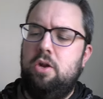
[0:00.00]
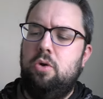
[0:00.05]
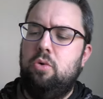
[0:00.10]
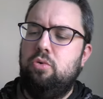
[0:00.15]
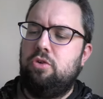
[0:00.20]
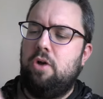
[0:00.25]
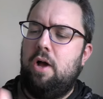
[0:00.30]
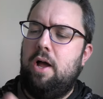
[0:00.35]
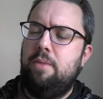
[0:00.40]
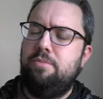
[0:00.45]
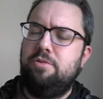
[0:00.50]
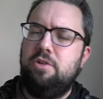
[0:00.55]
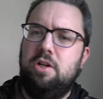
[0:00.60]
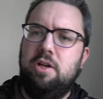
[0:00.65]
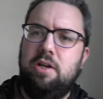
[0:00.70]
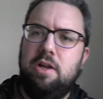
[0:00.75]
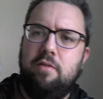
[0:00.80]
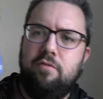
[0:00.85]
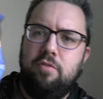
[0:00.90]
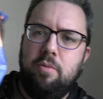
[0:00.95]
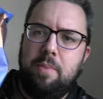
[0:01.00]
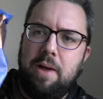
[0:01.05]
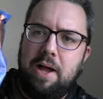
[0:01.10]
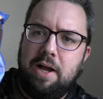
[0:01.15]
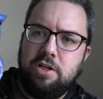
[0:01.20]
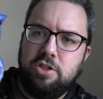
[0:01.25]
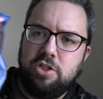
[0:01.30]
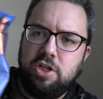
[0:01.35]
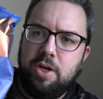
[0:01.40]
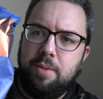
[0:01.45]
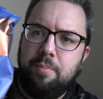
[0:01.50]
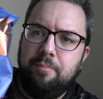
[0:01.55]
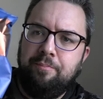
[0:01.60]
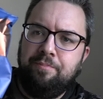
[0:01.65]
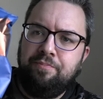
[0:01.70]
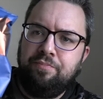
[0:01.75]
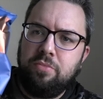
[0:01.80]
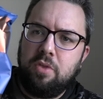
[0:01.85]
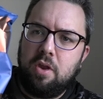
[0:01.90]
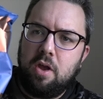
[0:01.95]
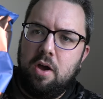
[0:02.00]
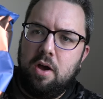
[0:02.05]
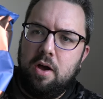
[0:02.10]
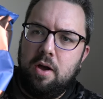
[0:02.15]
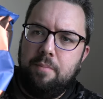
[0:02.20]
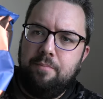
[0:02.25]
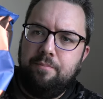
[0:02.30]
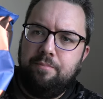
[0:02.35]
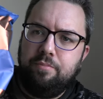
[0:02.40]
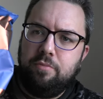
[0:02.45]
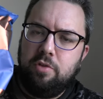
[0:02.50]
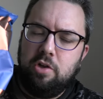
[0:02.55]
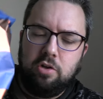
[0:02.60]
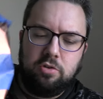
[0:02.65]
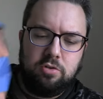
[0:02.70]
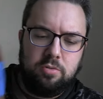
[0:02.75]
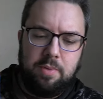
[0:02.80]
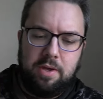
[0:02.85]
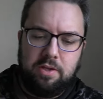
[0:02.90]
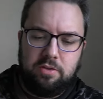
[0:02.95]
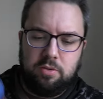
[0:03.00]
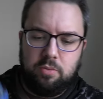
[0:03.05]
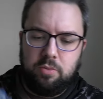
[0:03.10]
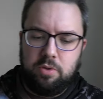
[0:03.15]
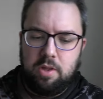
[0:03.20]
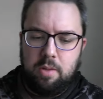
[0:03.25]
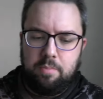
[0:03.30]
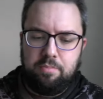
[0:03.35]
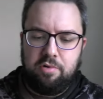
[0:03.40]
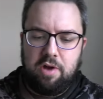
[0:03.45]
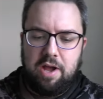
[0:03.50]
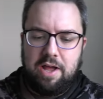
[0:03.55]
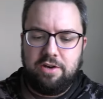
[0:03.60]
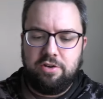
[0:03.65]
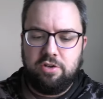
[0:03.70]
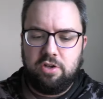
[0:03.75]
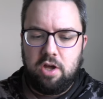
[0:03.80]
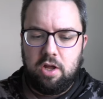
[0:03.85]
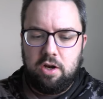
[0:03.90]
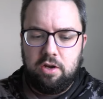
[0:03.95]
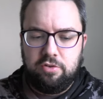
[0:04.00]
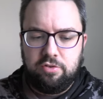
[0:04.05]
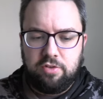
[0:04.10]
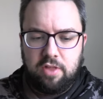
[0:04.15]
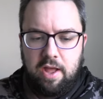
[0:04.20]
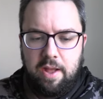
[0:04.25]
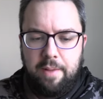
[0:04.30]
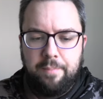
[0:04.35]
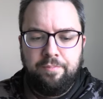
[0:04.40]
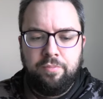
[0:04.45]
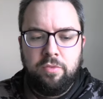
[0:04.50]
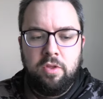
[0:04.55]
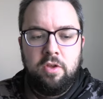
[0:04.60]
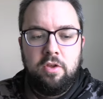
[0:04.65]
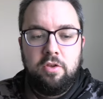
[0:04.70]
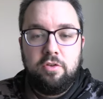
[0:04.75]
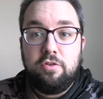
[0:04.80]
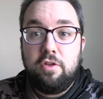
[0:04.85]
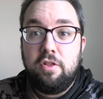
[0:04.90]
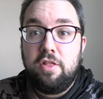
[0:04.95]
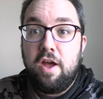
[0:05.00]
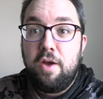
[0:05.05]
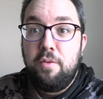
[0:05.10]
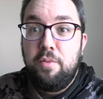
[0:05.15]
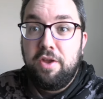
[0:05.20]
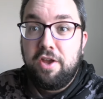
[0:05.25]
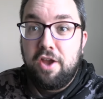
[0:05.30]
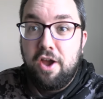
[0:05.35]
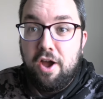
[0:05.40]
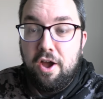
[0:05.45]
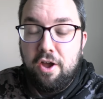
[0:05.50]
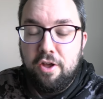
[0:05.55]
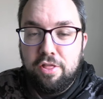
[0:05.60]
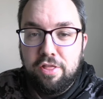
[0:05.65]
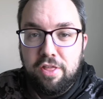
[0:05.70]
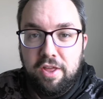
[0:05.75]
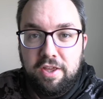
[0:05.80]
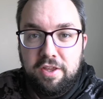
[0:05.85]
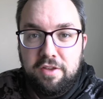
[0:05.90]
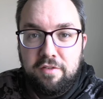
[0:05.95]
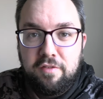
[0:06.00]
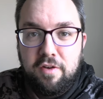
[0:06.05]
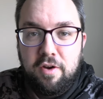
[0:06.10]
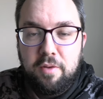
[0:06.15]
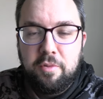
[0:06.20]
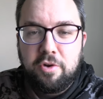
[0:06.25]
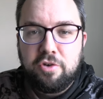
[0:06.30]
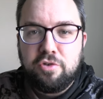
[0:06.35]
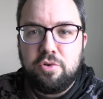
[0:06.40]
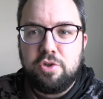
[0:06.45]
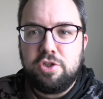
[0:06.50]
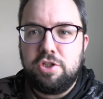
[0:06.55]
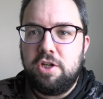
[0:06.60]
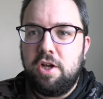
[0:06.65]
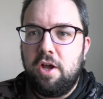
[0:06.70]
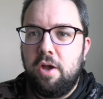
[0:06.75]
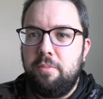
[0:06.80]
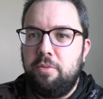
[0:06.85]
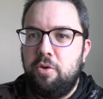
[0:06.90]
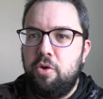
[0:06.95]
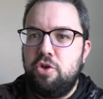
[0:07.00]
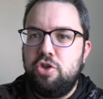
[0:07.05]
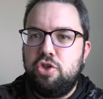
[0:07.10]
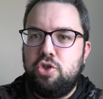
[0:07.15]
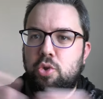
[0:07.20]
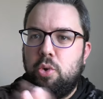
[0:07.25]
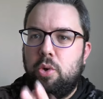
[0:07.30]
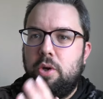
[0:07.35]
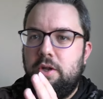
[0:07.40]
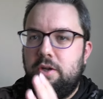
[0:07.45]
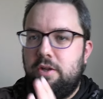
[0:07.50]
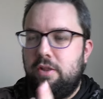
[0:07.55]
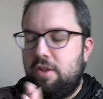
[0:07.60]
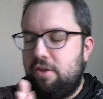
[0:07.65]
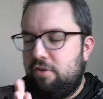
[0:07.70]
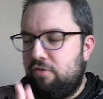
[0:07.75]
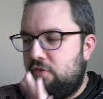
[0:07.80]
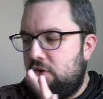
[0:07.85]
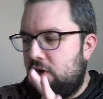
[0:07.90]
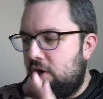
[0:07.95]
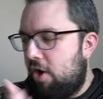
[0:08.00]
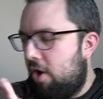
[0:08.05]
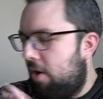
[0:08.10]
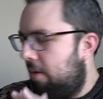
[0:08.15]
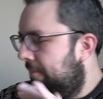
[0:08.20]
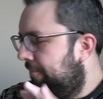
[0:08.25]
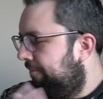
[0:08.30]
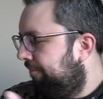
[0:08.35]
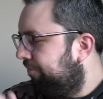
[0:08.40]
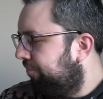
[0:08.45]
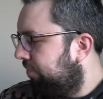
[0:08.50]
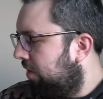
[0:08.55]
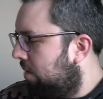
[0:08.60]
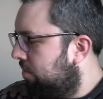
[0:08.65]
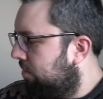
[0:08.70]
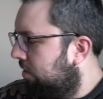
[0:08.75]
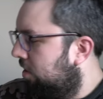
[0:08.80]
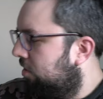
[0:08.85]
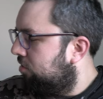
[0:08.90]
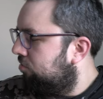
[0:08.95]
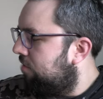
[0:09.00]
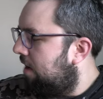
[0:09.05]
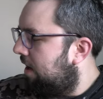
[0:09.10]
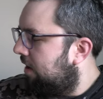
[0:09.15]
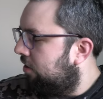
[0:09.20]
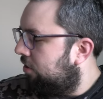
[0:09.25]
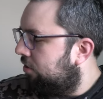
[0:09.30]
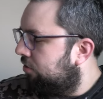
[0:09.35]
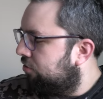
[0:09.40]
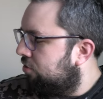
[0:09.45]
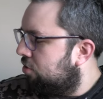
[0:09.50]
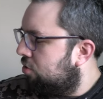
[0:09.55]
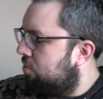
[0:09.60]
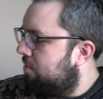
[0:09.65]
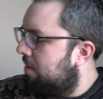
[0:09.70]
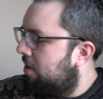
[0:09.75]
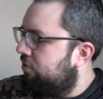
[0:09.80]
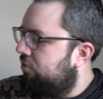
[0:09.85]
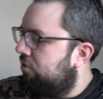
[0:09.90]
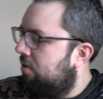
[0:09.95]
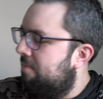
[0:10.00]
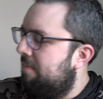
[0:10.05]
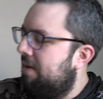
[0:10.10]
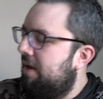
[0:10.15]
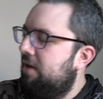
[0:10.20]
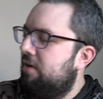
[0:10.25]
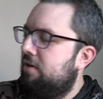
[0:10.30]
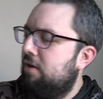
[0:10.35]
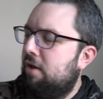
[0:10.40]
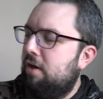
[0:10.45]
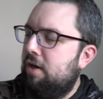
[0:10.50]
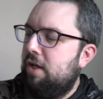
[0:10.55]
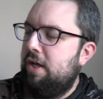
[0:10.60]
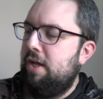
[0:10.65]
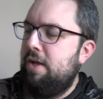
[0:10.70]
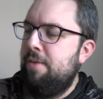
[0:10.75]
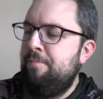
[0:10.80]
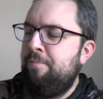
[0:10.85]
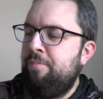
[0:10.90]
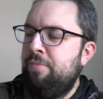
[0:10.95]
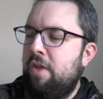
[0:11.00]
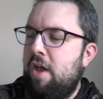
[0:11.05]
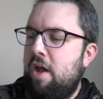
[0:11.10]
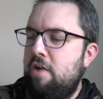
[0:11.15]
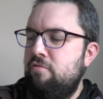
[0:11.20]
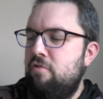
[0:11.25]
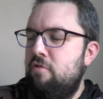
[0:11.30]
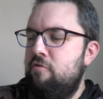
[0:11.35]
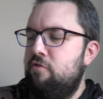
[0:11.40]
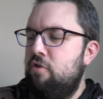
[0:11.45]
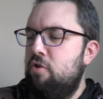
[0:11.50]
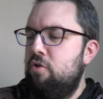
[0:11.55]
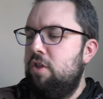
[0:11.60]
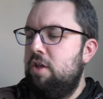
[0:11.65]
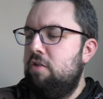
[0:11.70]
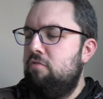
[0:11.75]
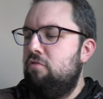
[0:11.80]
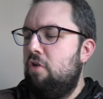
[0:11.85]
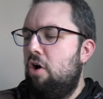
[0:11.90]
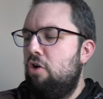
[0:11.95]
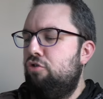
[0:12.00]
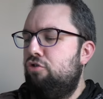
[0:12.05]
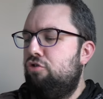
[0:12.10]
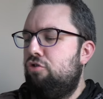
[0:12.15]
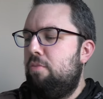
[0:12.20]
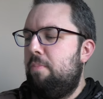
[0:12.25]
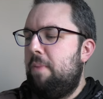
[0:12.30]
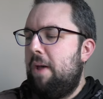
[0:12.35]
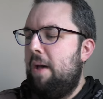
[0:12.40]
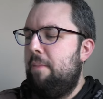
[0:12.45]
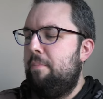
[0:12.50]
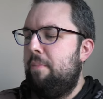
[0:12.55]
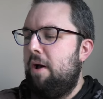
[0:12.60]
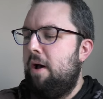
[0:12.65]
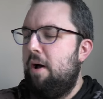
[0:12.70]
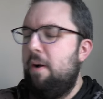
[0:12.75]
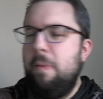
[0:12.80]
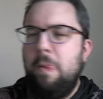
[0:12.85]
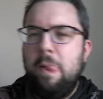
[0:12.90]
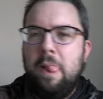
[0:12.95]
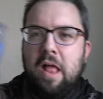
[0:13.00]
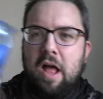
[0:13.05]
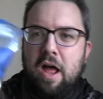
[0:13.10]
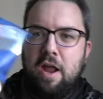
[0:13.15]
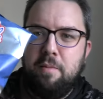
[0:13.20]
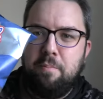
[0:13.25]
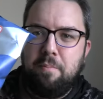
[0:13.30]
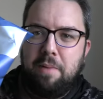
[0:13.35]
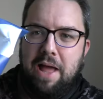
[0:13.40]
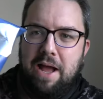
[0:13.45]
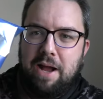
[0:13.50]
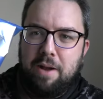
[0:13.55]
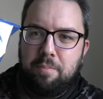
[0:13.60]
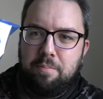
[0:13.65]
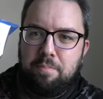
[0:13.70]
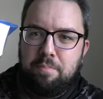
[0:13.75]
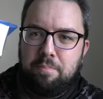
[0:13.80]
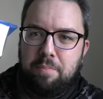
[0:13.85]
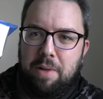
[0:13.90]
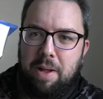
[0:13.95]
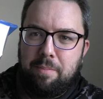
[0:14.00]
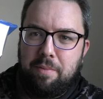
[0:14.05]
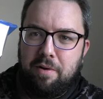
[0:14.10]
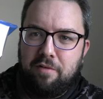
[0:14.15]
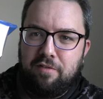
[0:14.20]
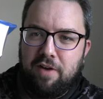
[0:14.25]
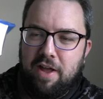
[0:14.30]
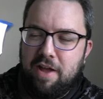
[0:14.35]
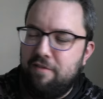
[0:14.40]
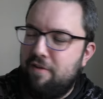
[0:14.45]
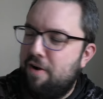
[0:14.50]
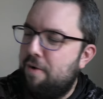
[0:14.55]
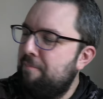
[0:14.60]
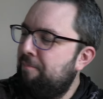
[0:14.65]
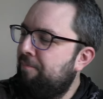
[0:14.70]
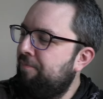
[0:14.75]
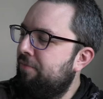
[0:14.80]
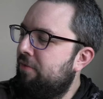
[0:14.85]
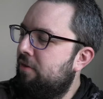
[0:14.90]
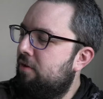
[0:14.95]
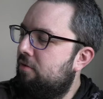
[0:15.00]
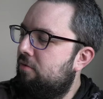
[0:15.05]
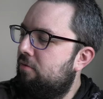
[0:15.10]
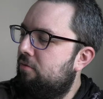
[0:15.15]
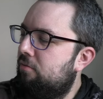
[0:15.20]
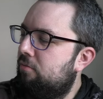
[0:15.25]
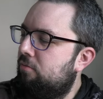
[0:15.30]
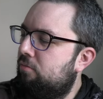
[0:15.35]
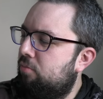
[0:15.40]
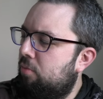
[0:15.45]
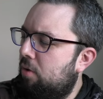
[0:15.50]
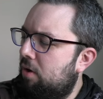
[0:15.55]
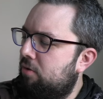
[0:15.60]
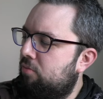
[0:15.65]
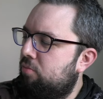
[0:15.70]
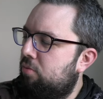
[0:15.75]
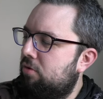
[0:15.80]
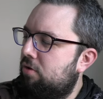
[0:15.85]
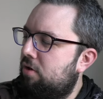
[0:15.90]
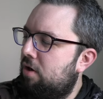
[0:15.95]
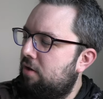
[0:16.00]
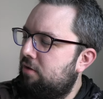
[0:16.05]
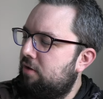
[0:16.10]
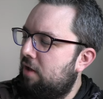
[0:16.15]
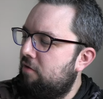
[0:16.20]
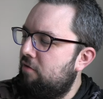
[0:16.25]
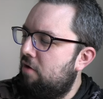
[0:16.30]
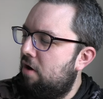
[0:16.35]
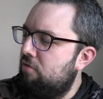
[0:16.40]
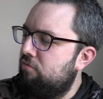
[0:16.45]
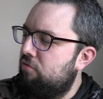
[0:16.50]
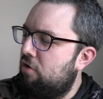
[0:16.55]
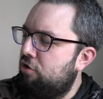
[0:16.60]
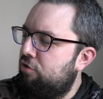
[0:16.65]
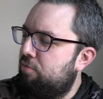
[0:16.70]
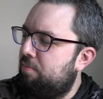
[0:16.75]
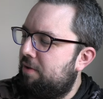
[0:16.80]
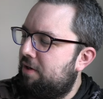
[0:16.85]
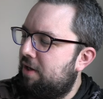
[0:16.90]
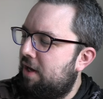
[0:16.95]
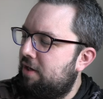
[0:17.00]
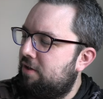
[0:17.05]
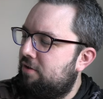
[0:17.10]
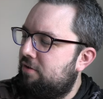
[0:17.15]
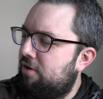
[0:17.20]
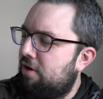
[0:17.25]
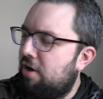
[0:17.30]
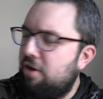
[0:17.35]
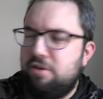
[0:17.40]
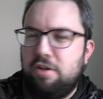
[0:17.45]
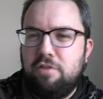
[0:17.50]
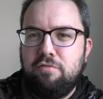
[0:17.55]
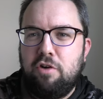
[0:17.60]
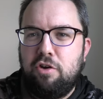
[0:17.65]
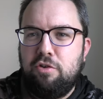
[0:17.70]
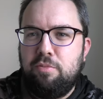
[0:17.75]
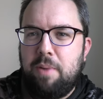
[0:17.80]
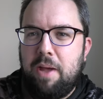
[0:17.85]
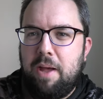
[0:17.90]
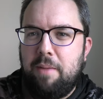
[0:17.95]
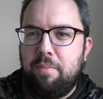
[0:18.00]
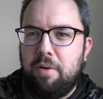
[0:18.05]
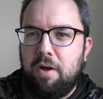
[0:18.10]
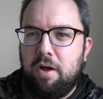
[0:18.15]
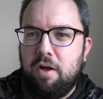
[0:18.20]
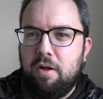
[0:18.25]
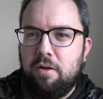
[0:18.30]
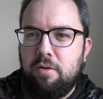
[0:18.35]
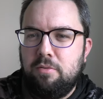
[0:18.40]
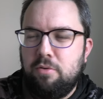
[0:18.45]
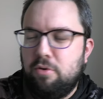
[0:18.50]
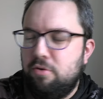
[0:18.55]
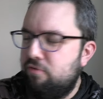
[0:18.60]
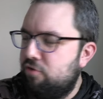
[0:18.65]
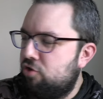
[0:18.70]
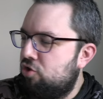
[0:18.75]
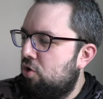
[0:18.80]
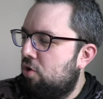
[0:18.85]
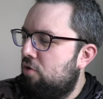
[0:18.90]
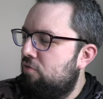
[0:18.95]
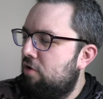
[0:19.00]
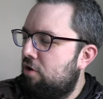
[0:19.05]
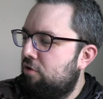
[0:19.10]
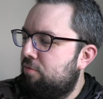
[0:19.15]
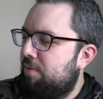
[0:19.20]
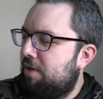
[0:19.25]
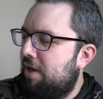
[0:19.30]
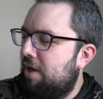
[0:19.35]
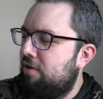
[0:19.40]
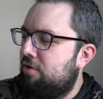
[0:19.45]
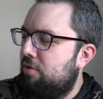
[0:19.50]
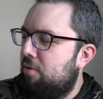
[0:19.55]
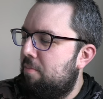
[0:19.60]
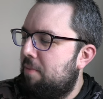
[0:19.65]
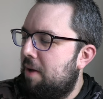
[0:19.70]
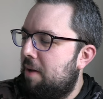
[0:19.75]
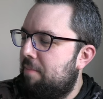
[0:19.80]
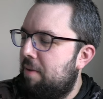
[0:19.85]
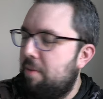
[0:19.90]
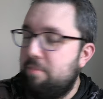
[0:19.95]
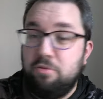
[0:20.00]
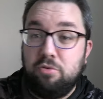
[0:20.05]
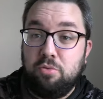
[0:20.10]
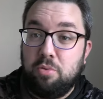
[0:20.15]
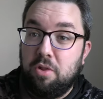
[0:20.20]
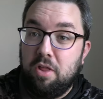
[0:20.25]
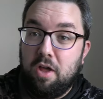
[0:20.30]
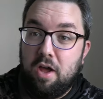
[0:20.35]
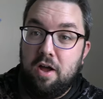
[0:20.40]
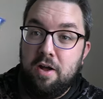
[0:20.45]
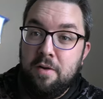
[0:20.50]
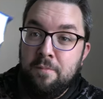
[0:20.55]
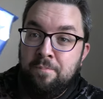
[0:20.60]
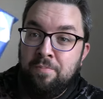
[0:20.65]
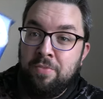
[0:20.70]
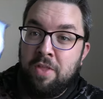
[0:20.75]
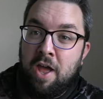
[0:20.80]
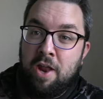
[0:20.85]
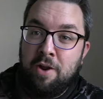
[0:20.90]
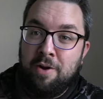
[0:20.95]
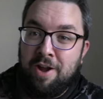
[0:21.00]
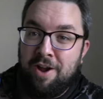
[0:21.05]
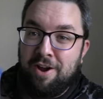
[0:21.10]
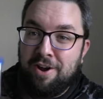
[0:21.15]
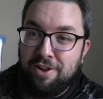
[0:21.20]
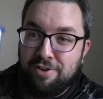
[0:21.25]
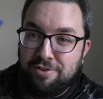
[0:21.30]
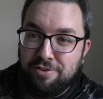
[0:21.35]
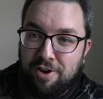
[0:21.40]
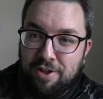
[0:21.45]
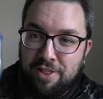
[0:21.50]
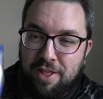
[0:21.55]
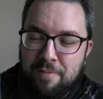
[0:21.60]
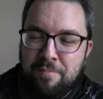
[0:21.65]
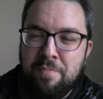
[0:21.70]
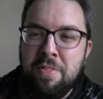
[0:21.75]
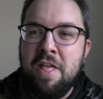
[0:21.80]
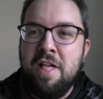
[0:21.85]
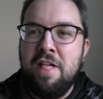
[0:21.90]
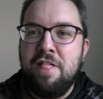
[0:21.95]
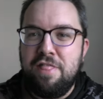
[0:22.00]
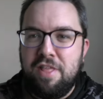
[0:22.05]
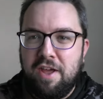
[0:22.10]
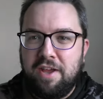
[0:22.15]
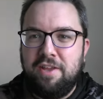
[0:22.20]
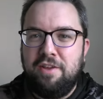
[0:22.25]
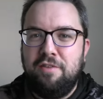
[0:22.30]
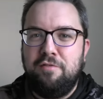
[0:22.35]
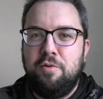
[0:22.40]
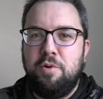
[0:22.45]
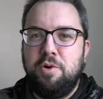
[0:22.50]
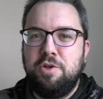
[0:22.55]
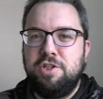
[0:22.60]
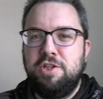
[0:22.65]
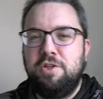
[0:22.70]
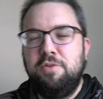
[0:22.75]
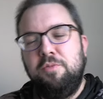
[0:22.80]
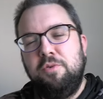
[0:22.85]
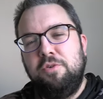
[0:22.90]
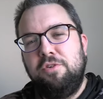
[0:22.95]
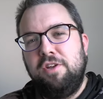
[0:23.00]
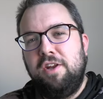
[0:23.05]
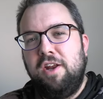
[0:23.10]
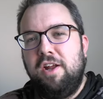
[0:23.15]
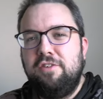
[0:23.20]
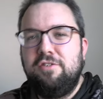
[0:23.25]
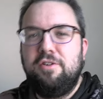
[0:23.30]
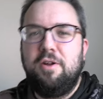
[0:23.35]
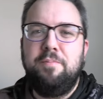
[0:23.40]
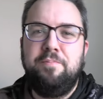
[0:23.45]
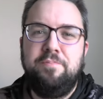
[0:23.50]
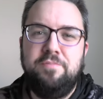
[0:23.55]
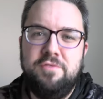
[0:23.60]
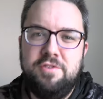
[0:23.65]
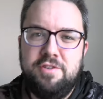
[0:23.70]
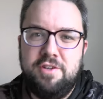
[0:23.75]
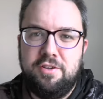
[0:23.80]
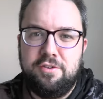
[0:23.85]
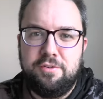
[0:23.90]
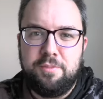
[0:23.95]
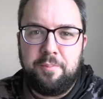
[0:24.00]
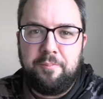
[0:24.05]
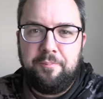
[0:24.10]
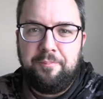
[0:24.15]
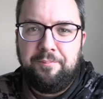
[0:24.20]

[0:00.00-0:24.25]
And also, I absolutely love the packaging. Um, looks amazing with their brand colours there. So there we go. Thank you very much for watching. I hope you enjoyed this video. I'm going crack on almost immediately and review the roast pepper and black pepper flavour. What, what, did I say that right? Roast potato. Did I say roast pepper? Not even sure. Roast potato and black pepper is what they are. Anyway, I'm going to try them. Thank you for watching. We'll see you next time. Cheers.